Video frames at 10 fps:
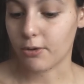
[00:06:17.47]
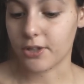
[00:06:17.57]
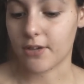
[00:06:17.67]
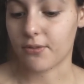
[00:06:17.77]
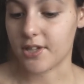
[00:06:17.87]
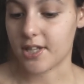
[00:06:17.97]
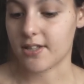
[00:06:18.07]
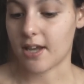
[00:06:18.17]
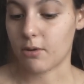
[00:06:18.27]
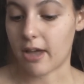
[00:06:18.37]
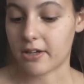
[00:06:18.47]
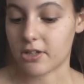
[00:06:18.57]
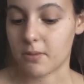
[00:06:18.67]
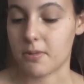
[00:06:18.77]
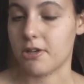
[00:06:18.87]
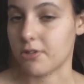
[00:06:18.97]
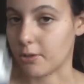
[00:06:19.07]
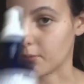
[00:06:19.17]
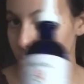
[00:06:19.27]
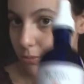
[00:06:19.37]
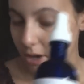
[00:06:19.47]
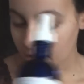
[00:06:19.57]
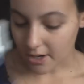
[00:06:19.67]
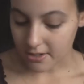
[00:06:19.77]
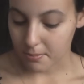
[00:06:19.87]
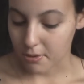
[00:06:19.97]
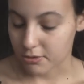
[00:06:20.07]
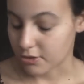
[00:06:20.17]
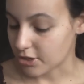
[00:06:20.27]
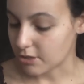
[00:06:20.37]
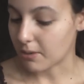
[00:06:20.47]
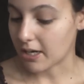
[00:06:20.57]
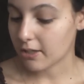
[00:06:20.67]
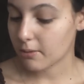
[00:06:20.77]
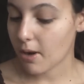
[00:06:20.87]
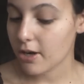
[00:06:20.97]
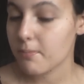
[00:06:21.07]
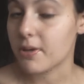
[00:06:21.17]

The only difference is I will actually be using rose water as opposed to just regular water,